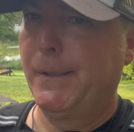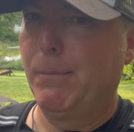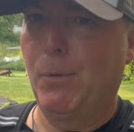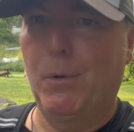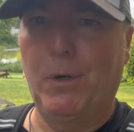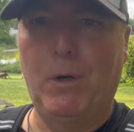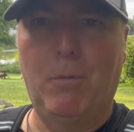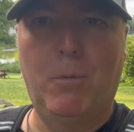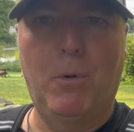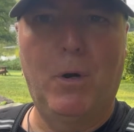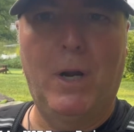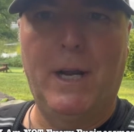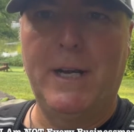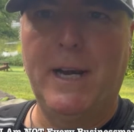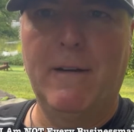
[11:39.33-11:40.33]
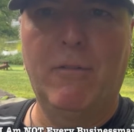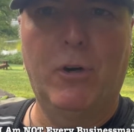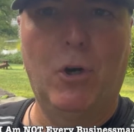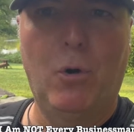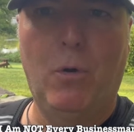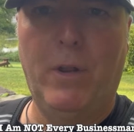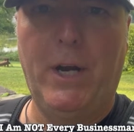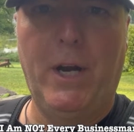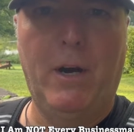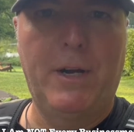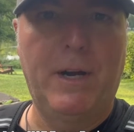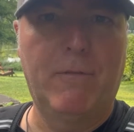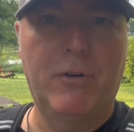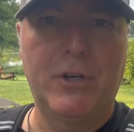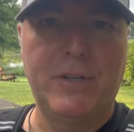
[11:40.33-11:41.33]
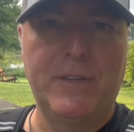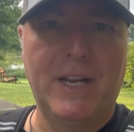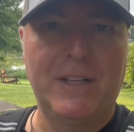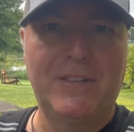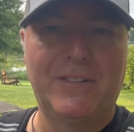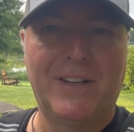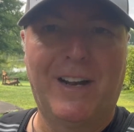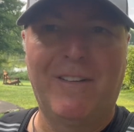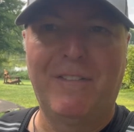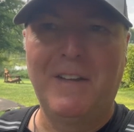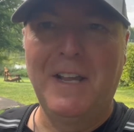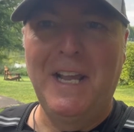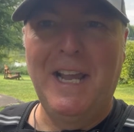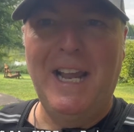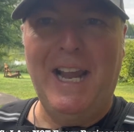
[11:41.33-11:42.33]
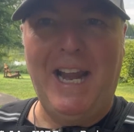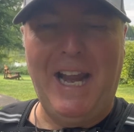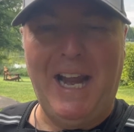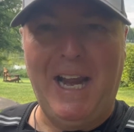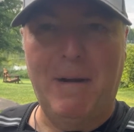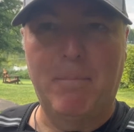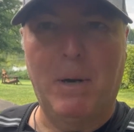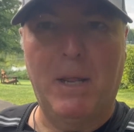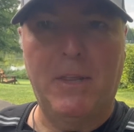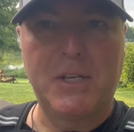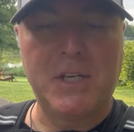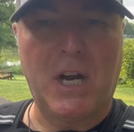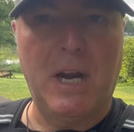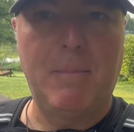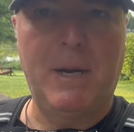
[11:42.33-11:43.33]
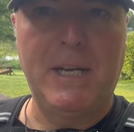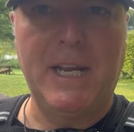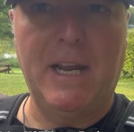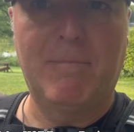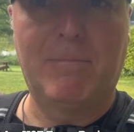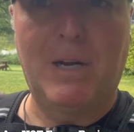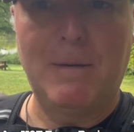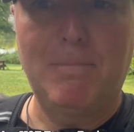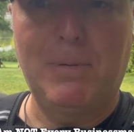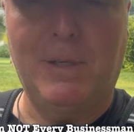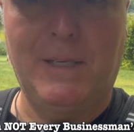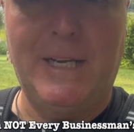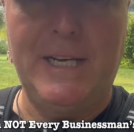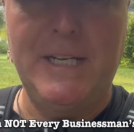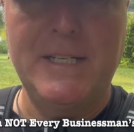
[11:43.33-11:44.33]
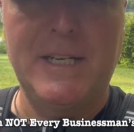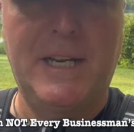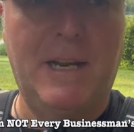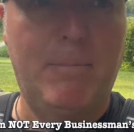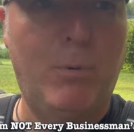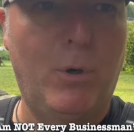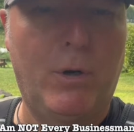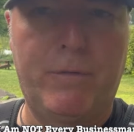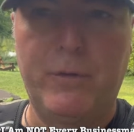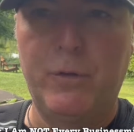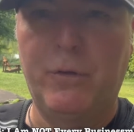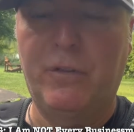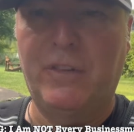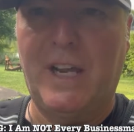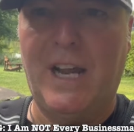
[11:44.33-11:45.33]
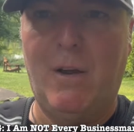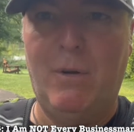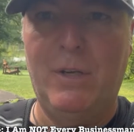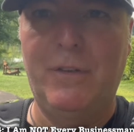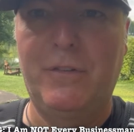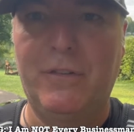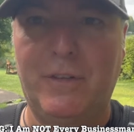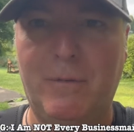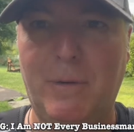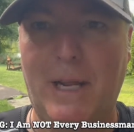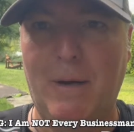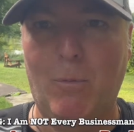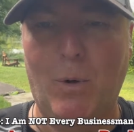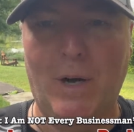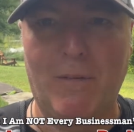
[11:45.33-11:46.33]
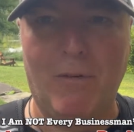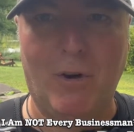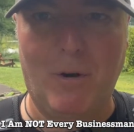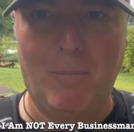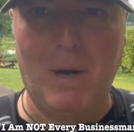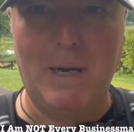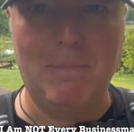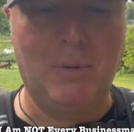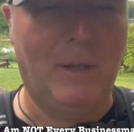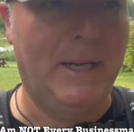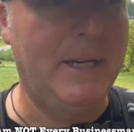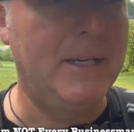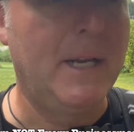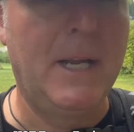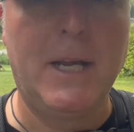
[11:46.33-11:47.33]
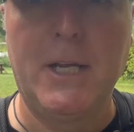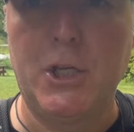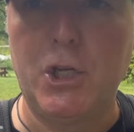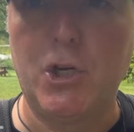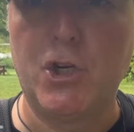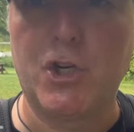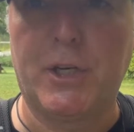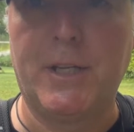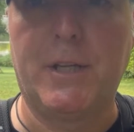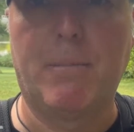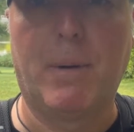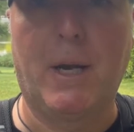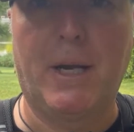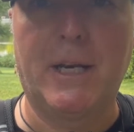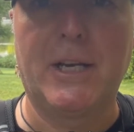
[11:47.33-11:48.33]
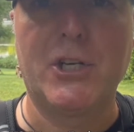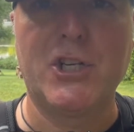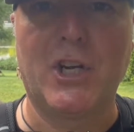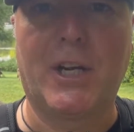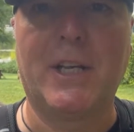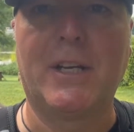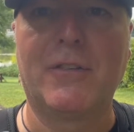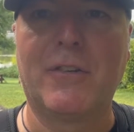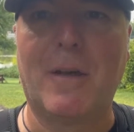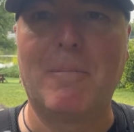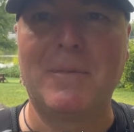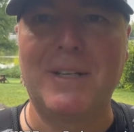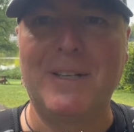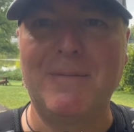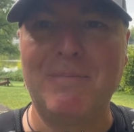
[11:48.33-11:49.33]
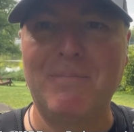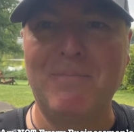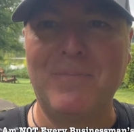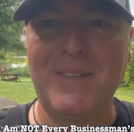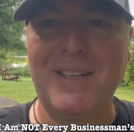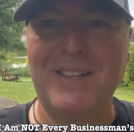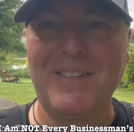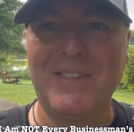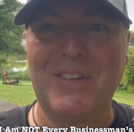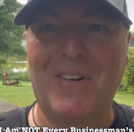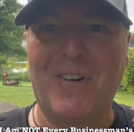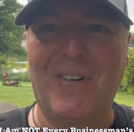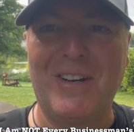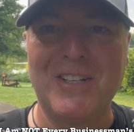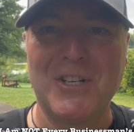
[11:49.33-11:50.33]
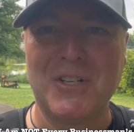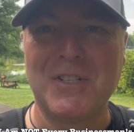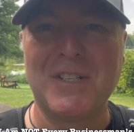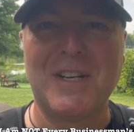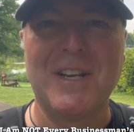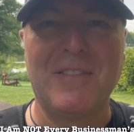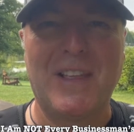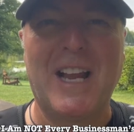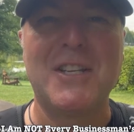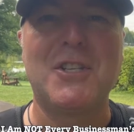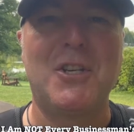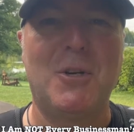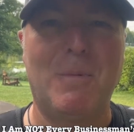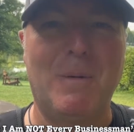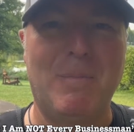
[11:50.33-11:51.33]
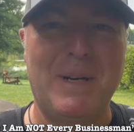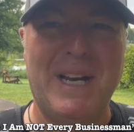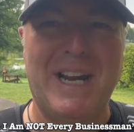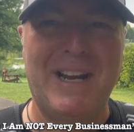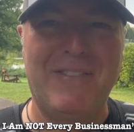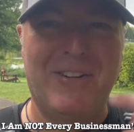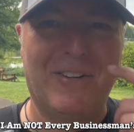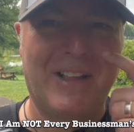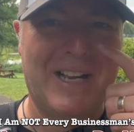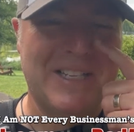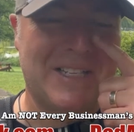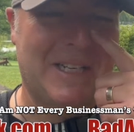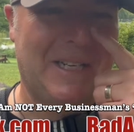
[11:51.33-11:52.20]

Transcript: boy, oh boy, I never go there. I never eat that stuff. And by the time I get my plate and put a few salads and, and whatever on my plate, usually the bucket of chicken is empty. So it just, that's human behavior. That's a